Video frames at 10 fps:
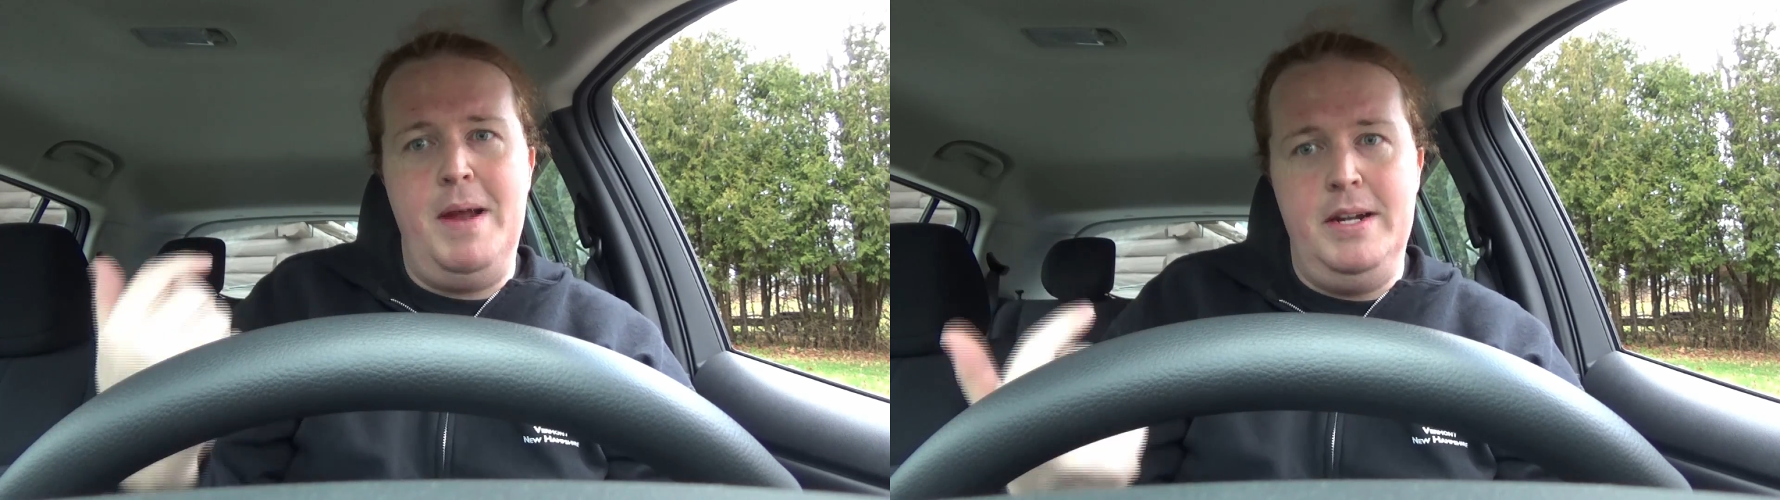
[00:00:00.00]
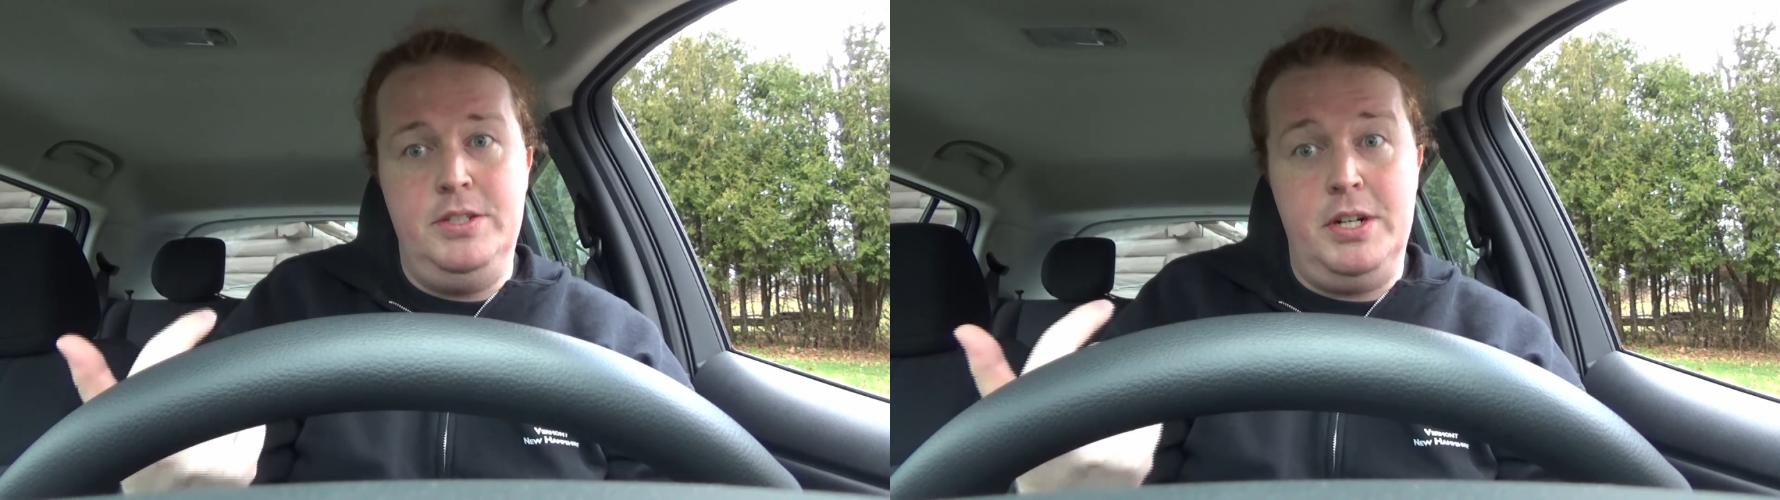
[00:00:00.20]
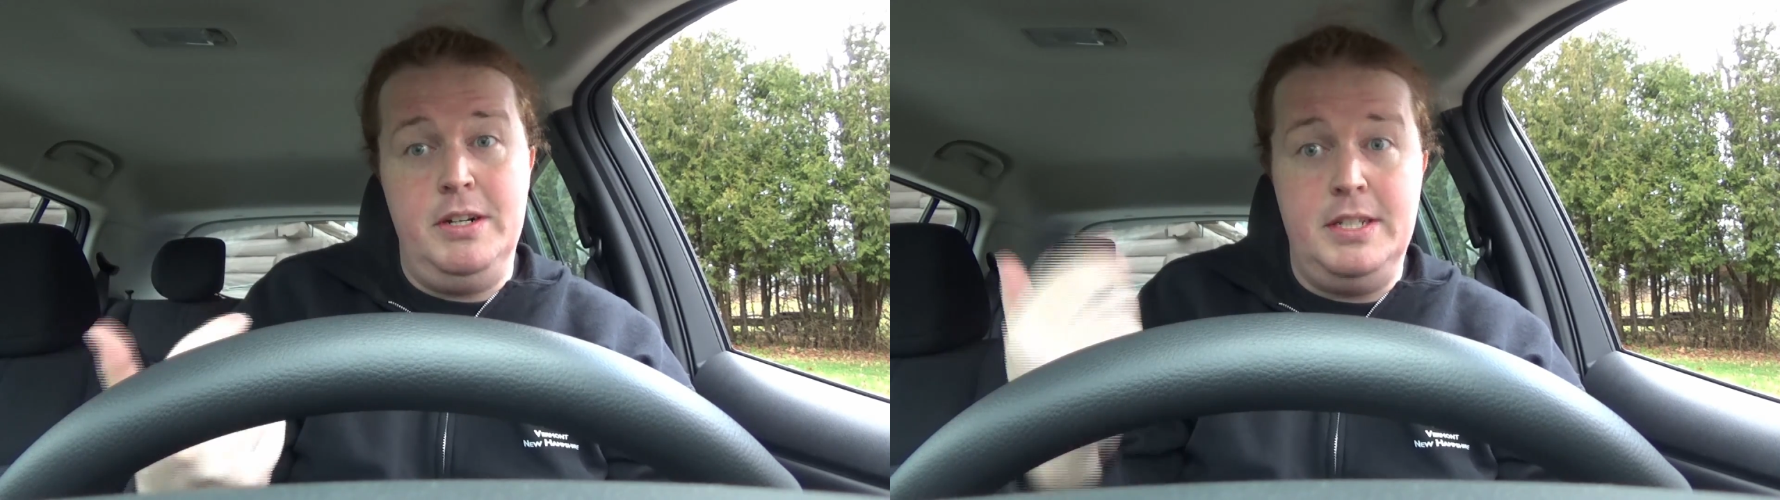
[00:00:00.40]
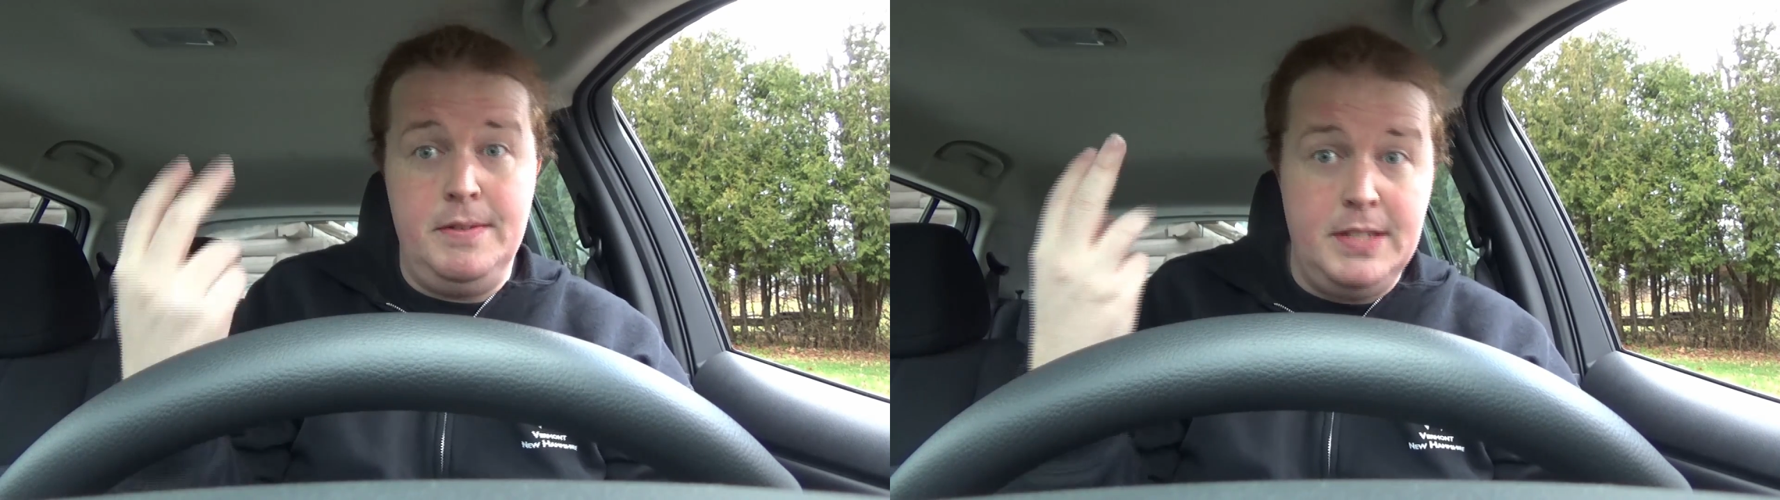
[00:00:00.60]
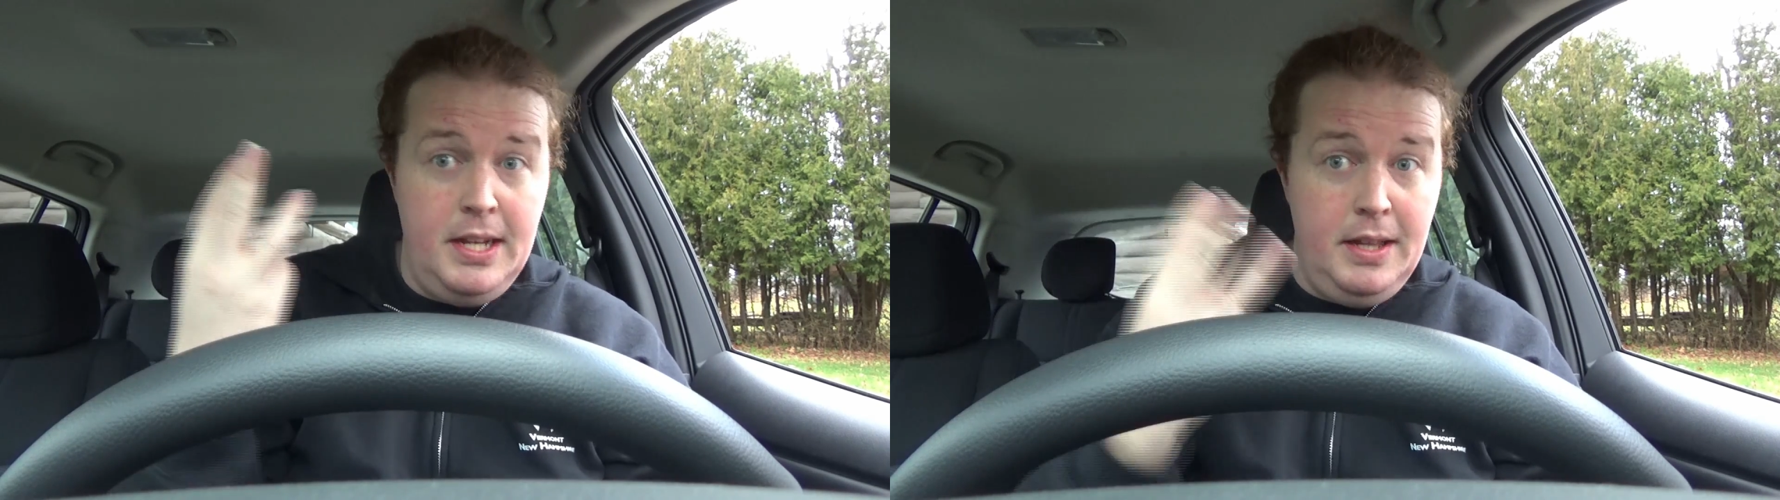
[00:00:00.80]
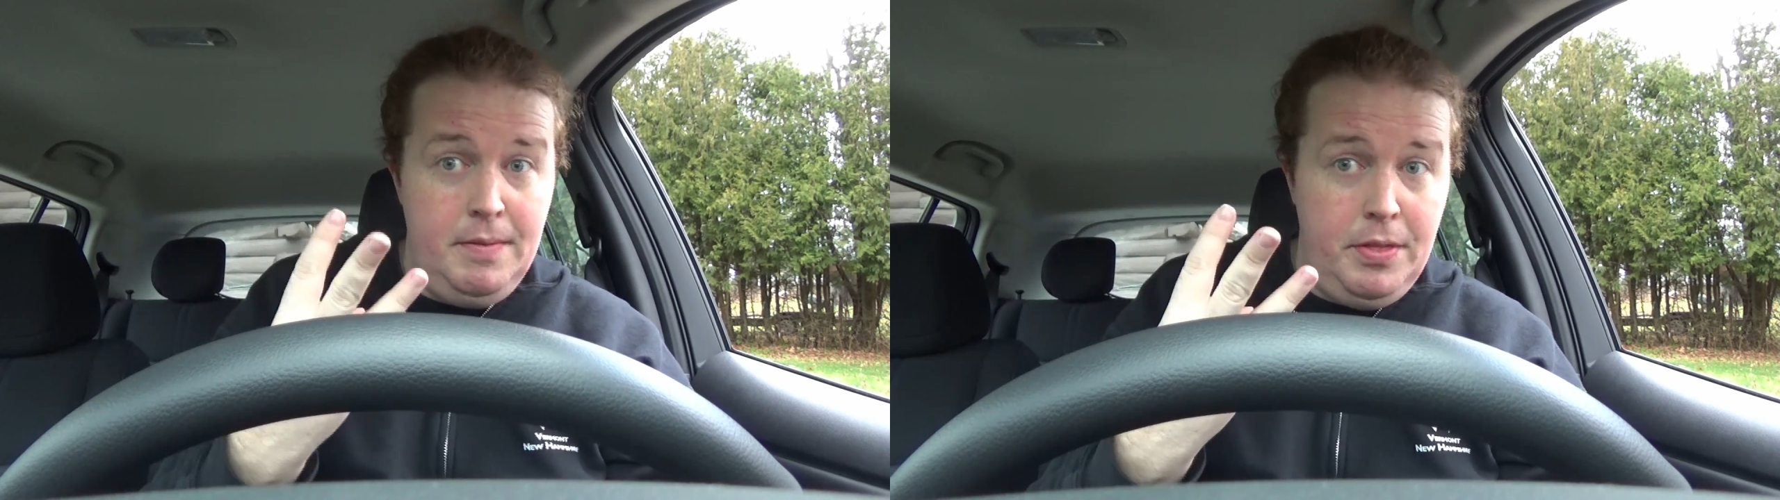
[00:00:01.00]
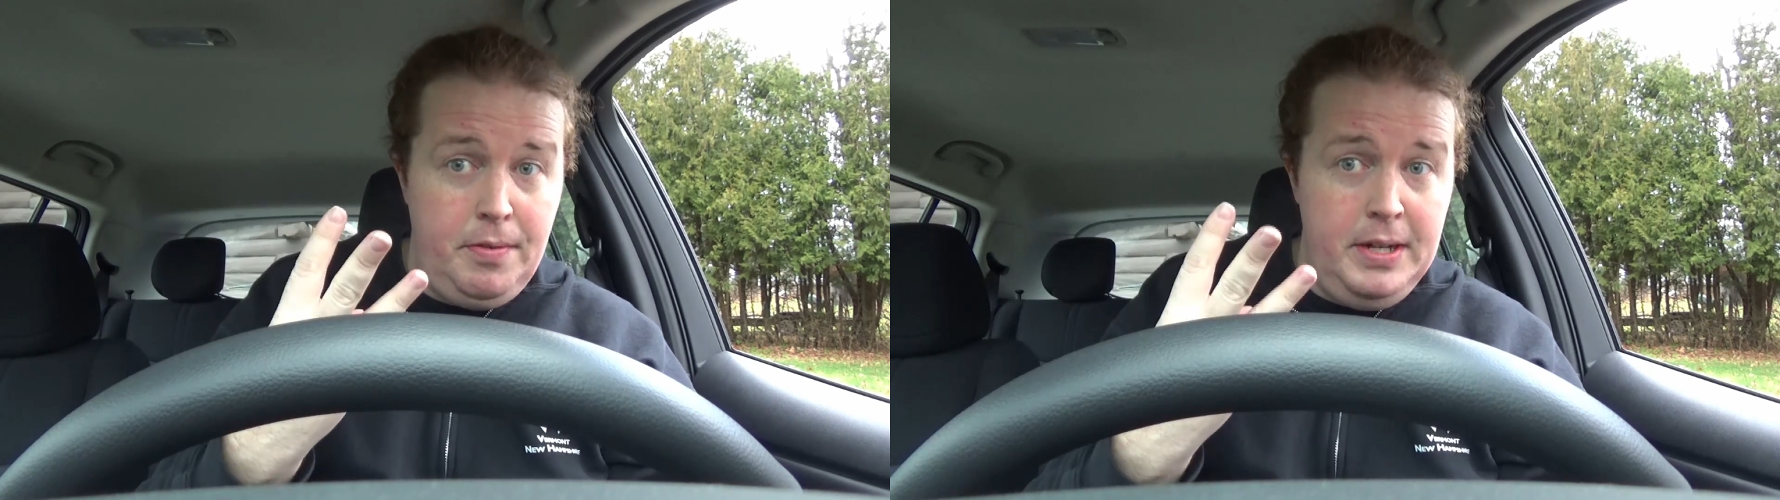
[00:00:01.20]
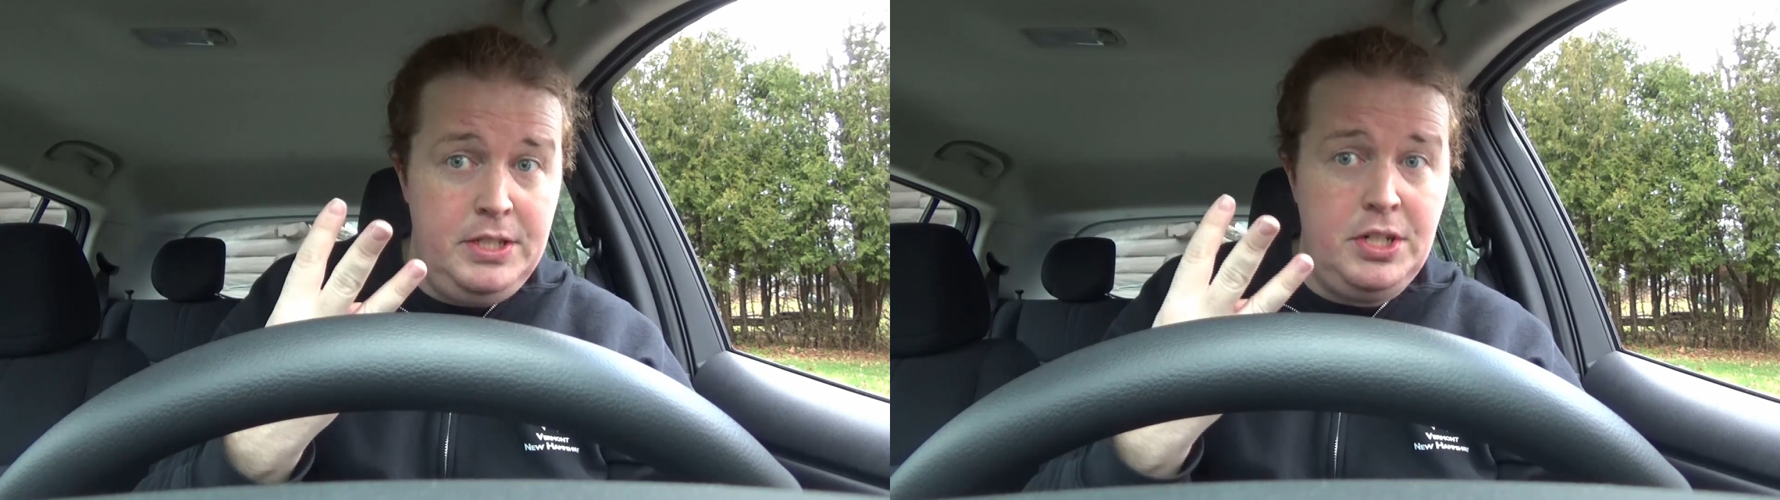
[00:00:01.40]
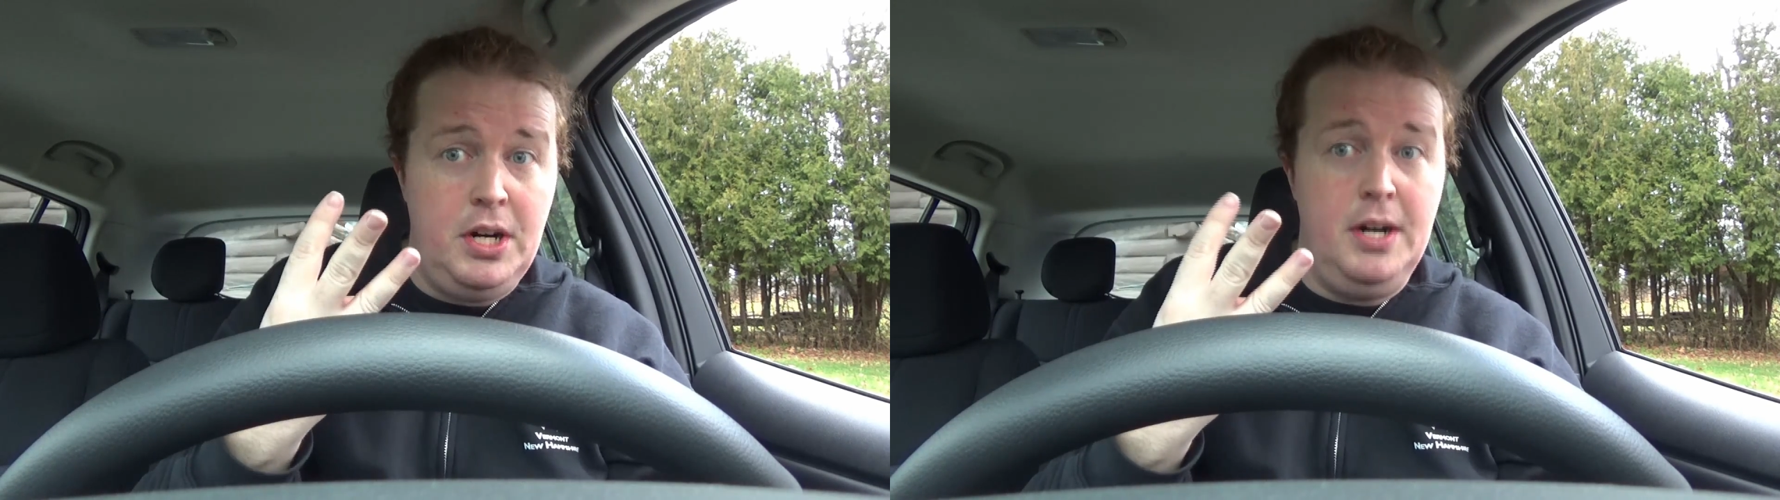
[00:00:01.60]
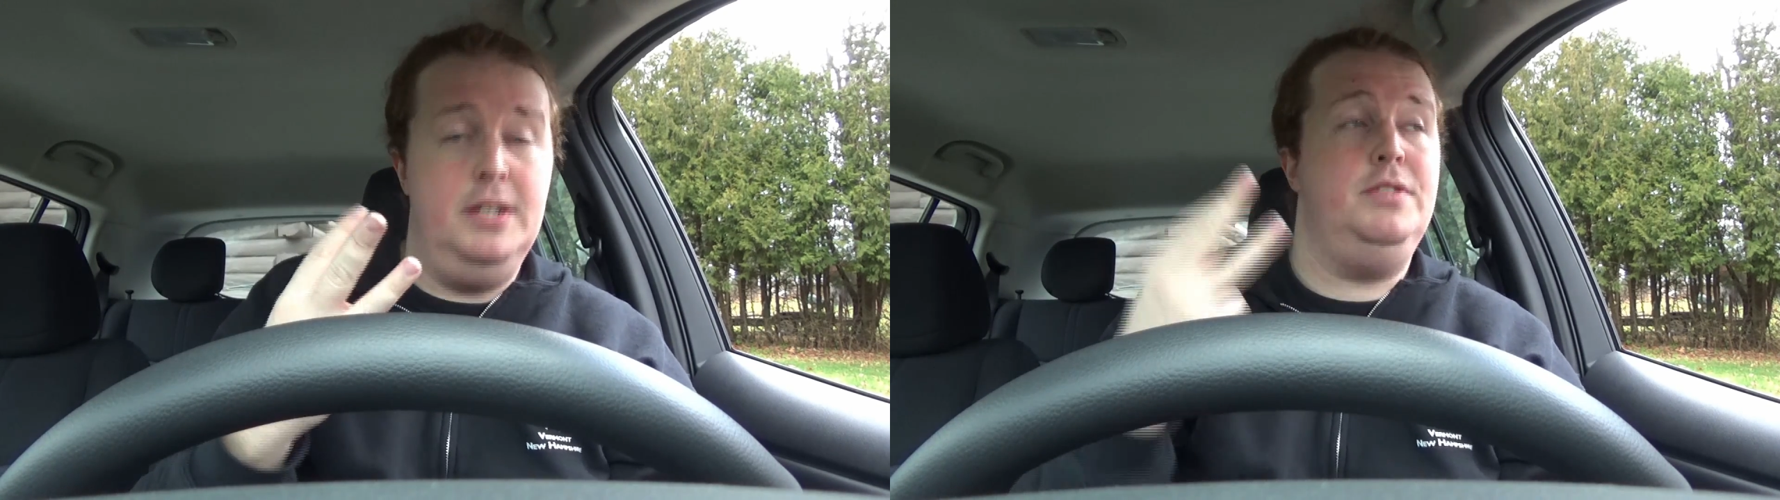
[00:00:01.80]
Ben & Jerry's has a level 3
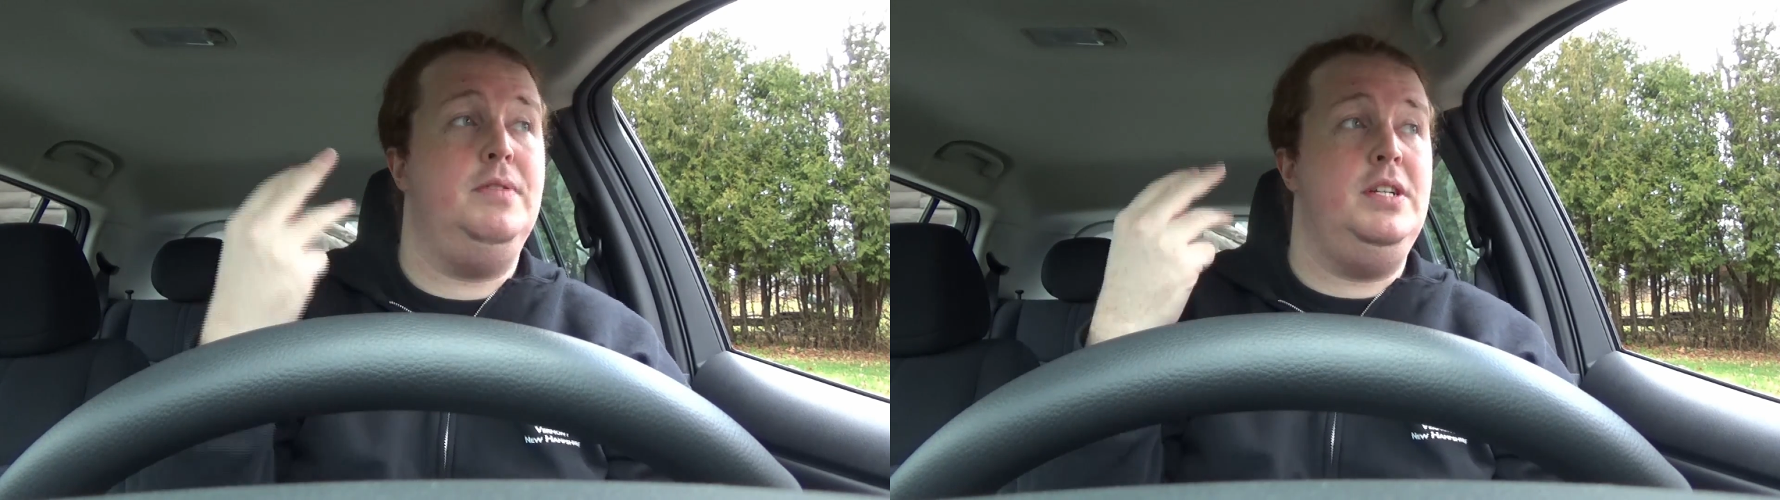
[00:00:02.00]
charge,